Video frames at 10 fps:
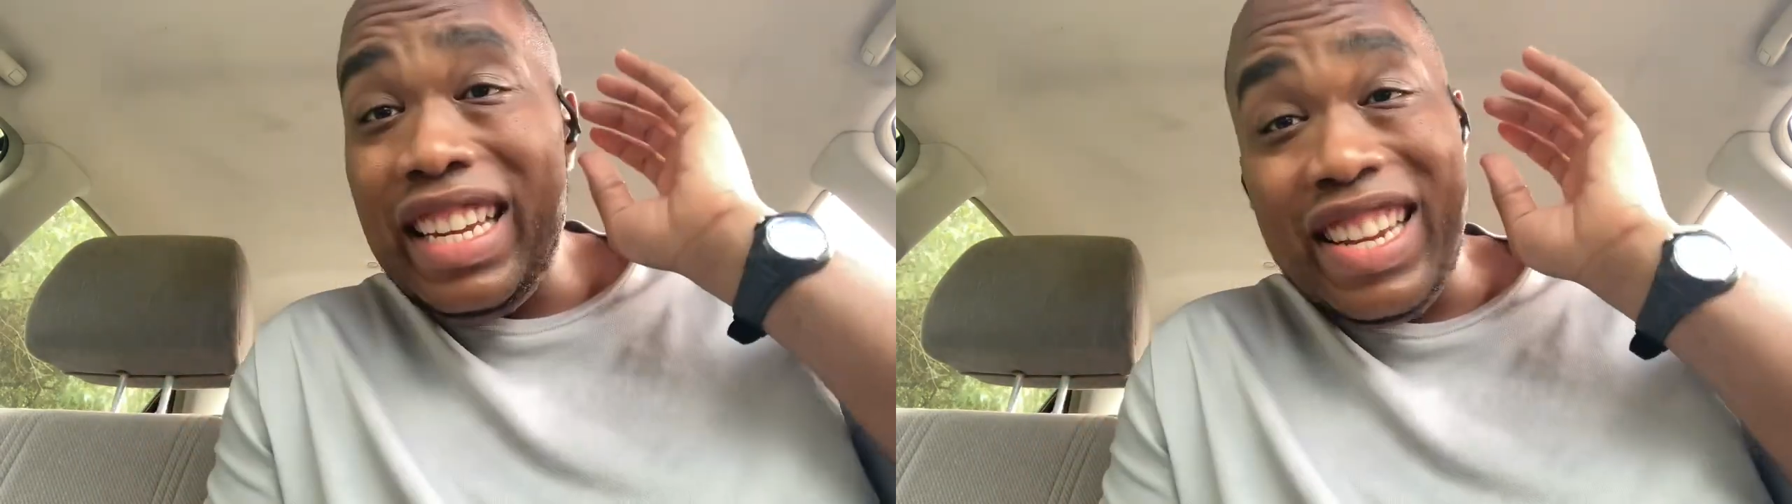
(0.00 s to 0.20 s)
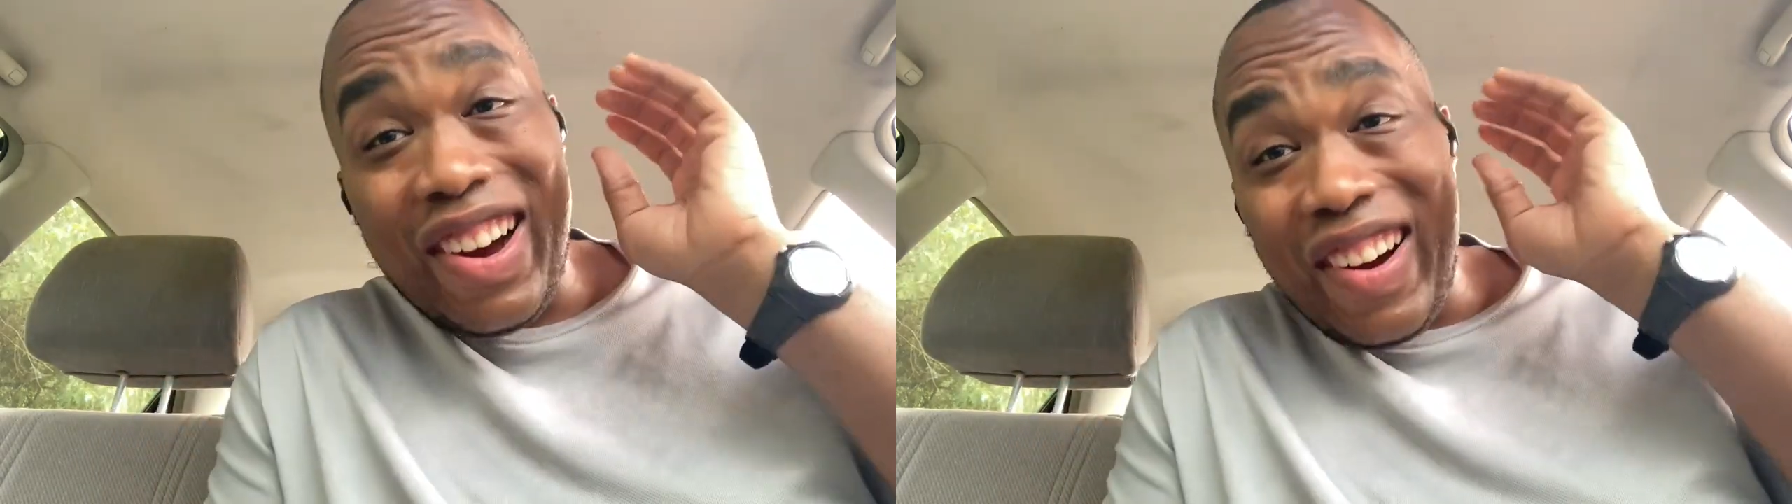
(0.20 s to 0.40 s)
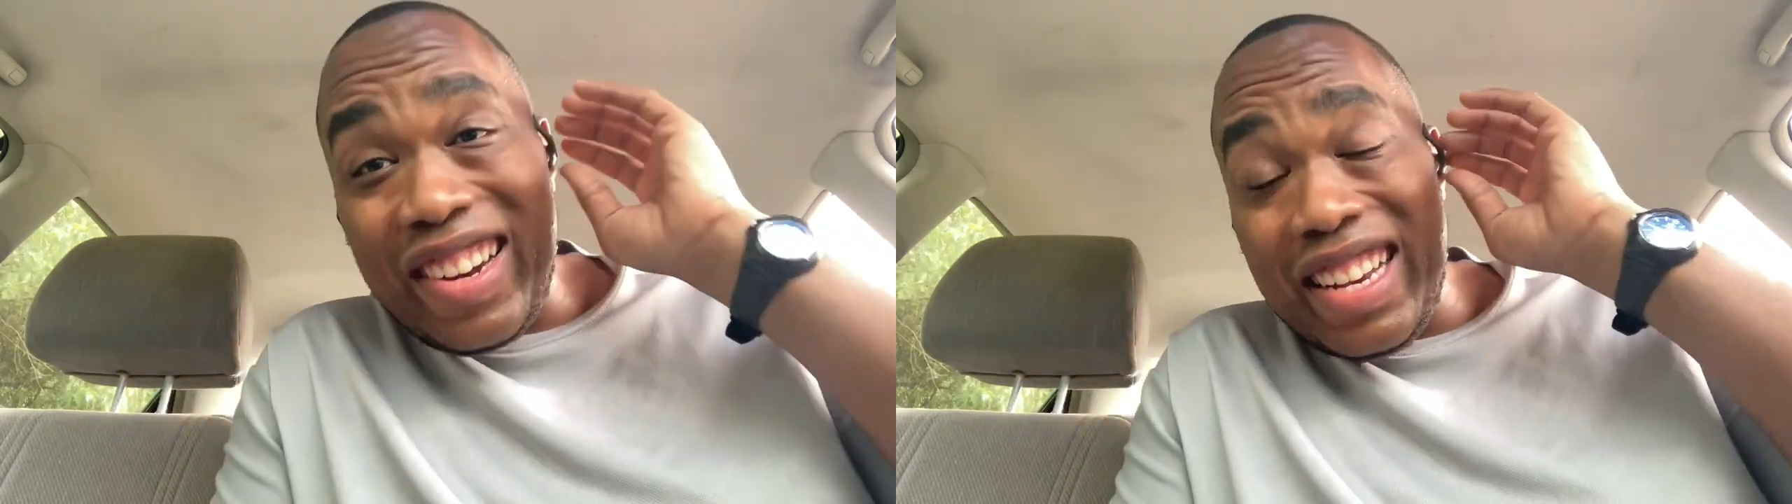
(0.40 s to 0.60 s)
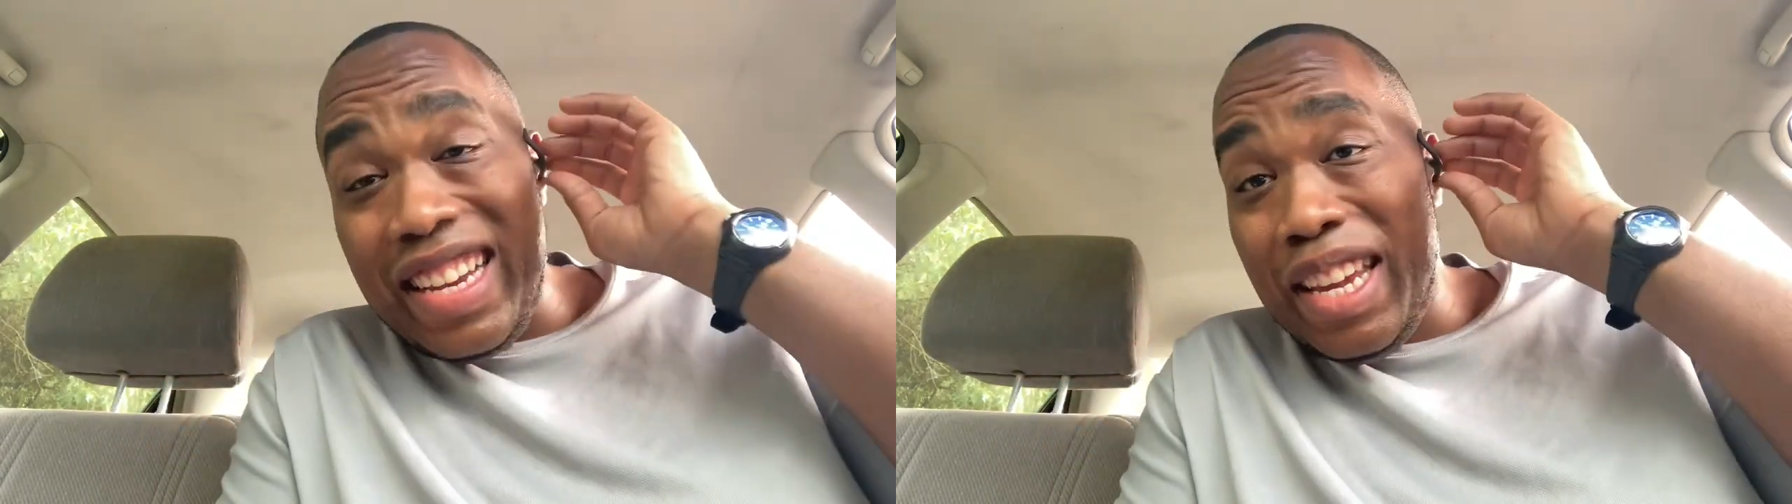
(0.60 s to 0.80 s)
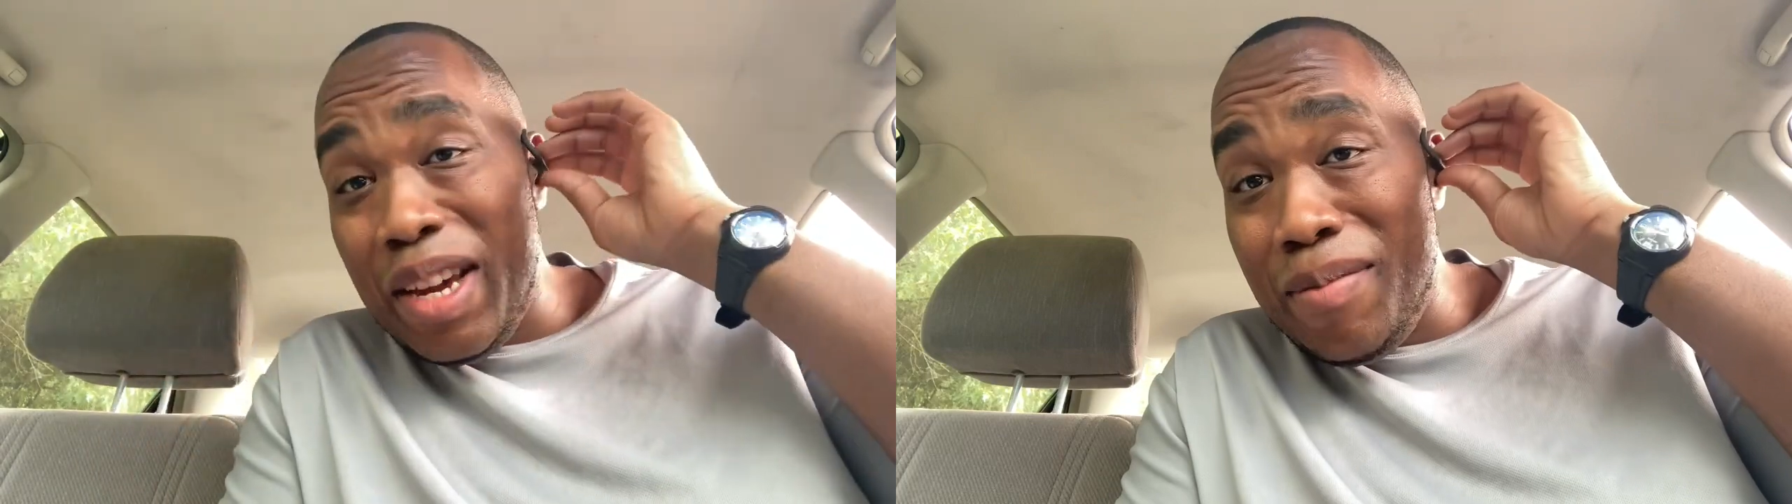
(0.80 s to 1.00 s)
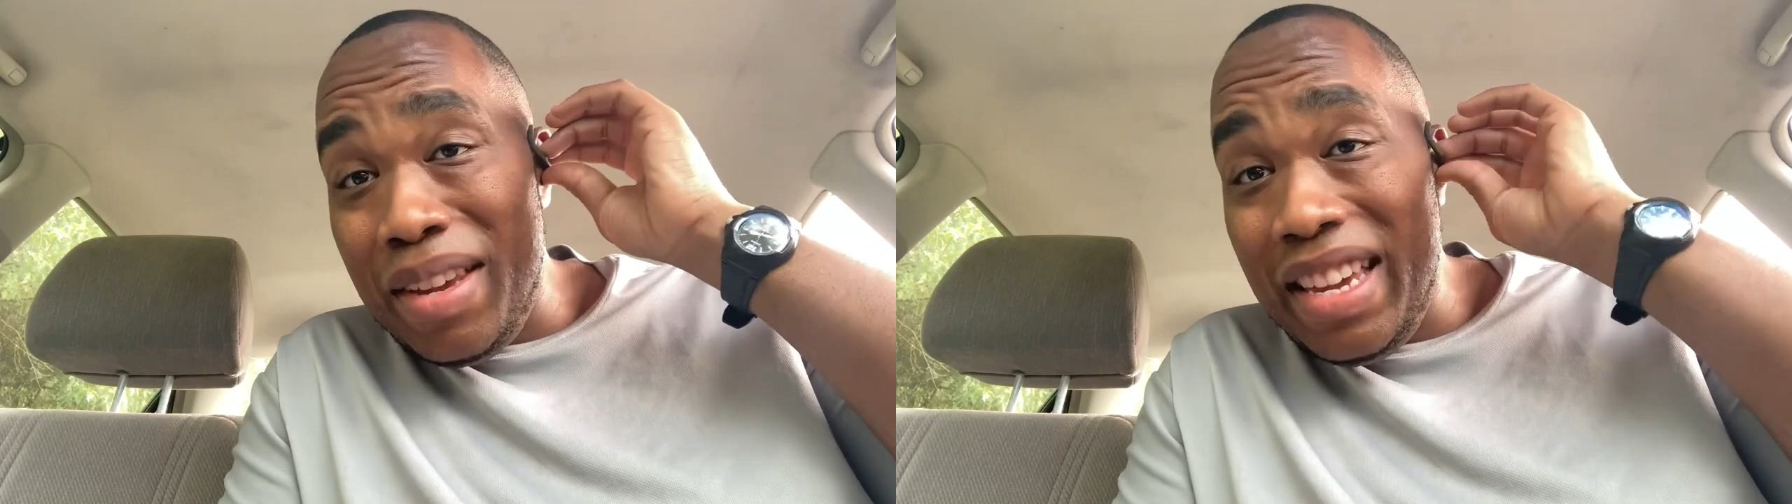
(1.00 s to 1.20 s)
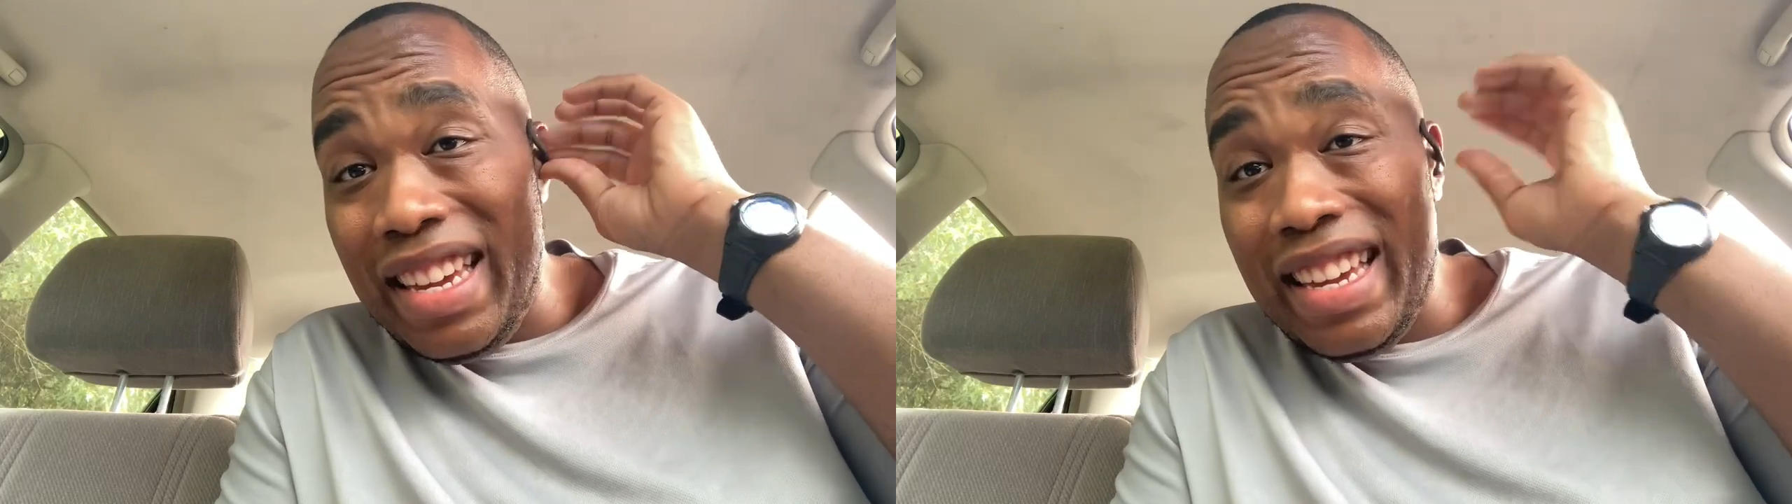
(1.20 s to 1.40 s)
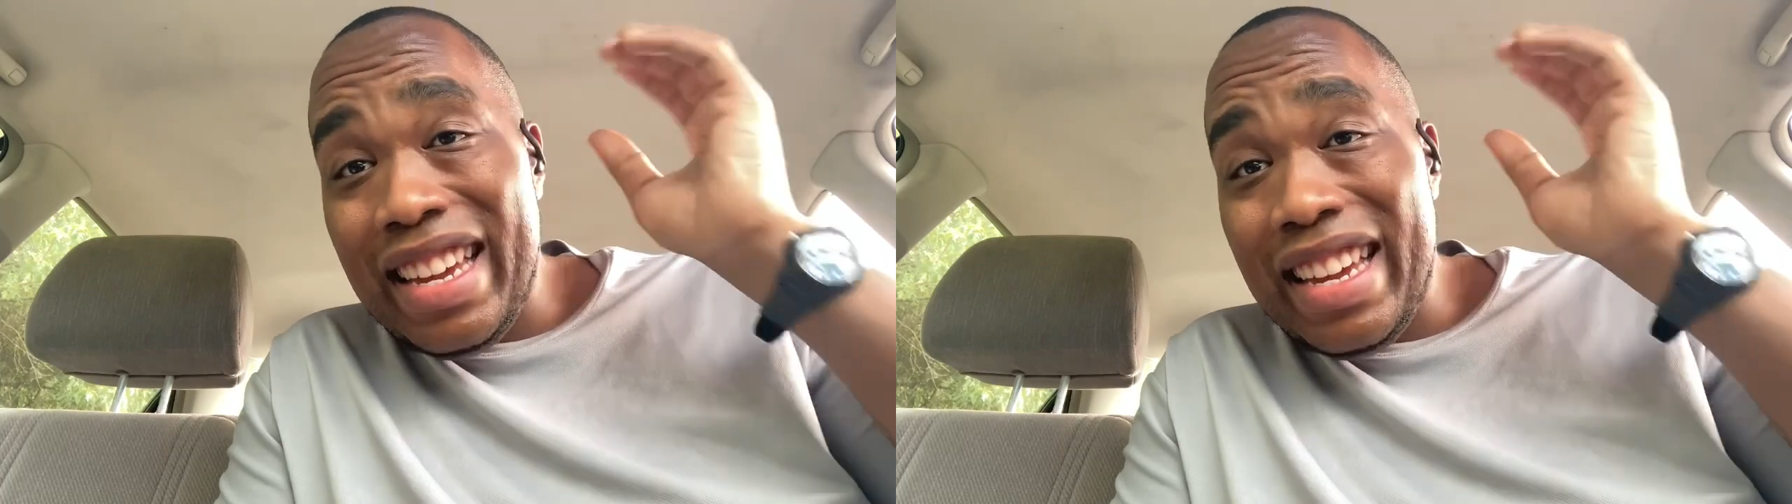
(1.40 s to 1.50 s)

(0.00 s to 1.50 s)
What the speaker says: y'all can hear me.